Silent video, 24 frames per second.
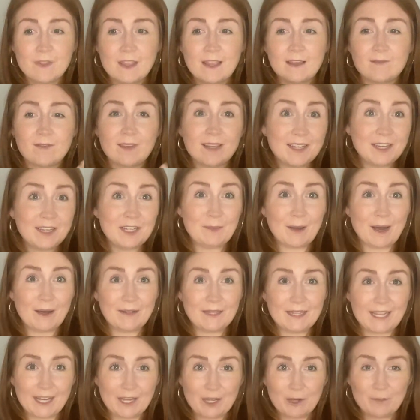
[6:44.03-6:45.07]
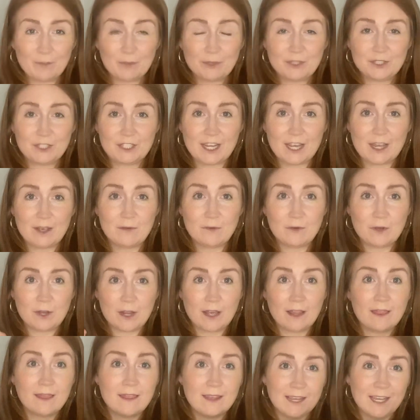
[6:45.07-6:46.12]
thinking about it like a budget
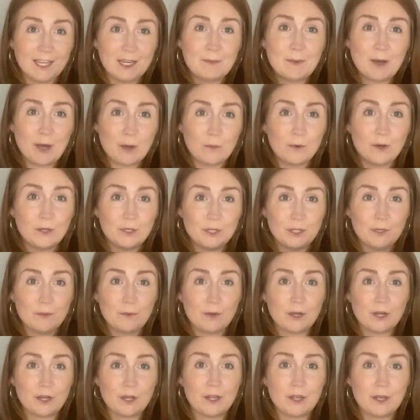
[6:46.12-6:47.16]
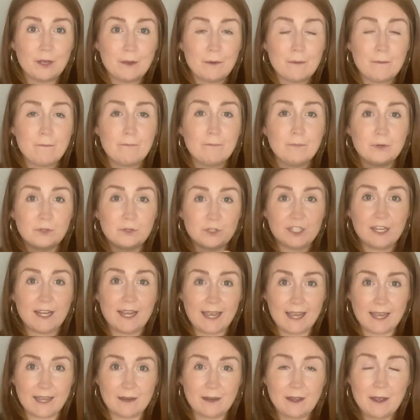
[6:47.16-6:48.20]
and thinking about what you are going to budget
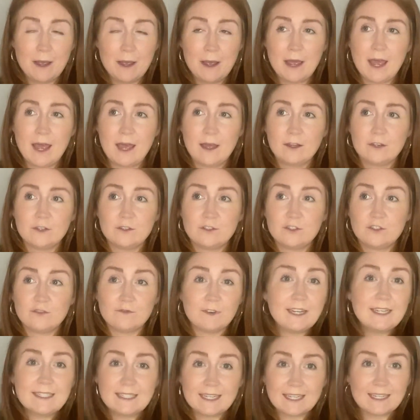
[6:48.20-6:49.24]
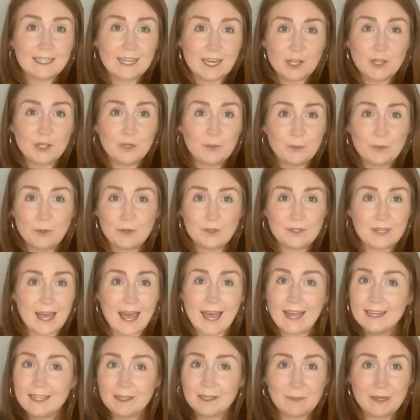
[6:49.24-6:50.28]
in. Treat it like you would
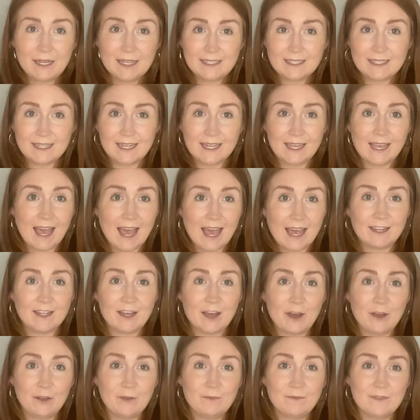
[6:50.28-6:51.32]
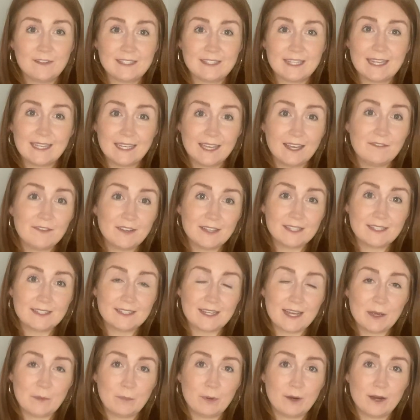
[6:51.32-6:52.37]
any meeting, any home visit. Give it the
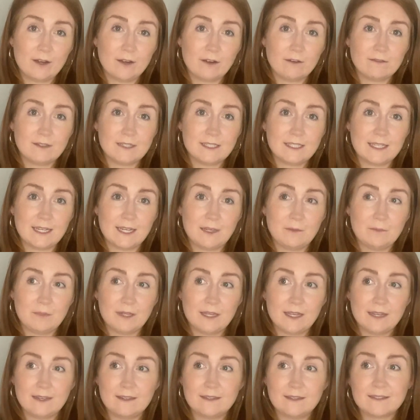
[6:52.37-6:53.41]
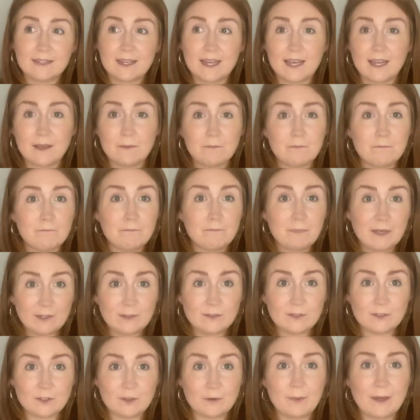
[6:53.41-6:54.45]
same priority, because it
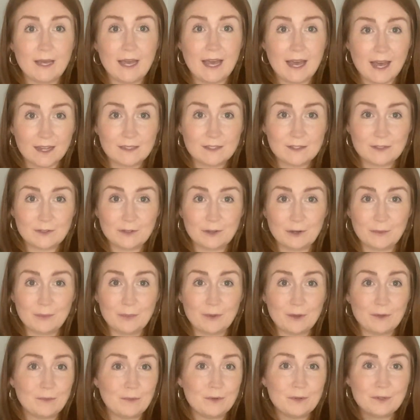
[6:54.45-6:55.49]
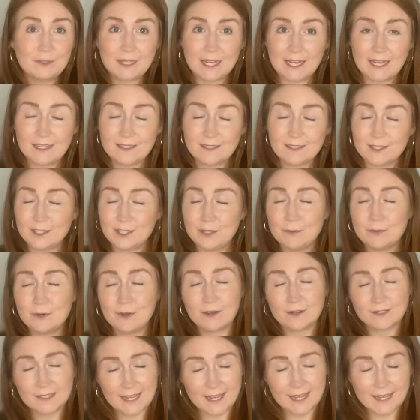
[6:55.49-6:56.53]
builds up, it adds up. The more days that you are
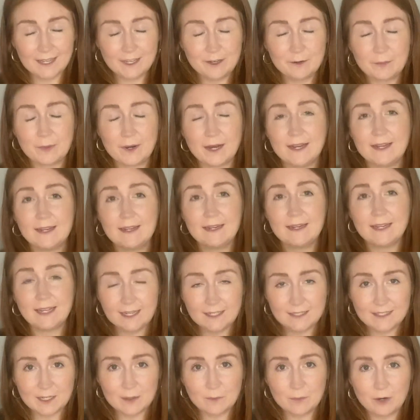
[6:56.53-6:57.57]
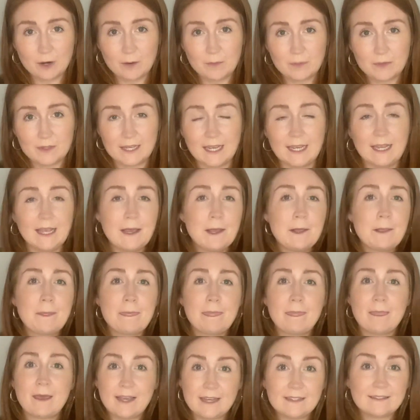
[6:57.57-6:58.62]
not taking a break and eating properly,
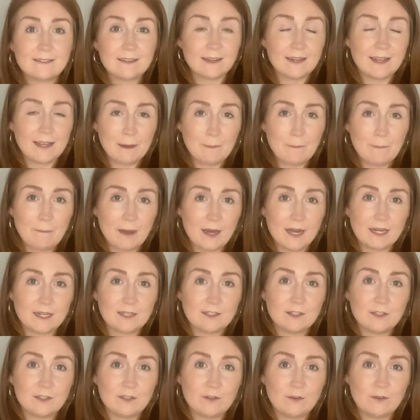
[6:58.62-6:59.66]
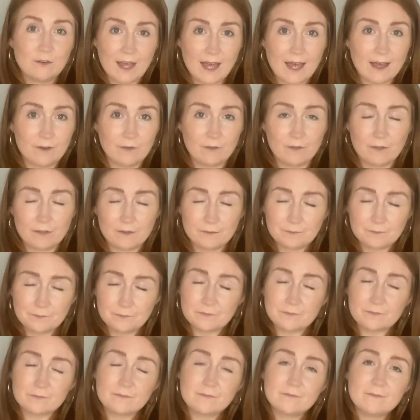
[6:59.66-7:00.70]
it is going to impact your health.
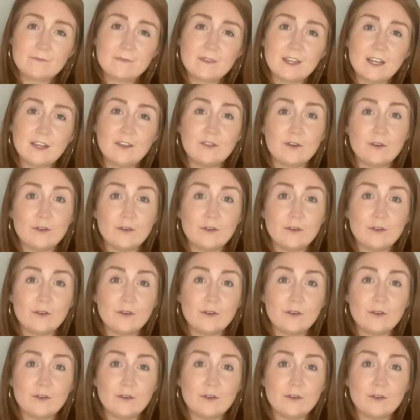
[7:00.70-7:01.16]
The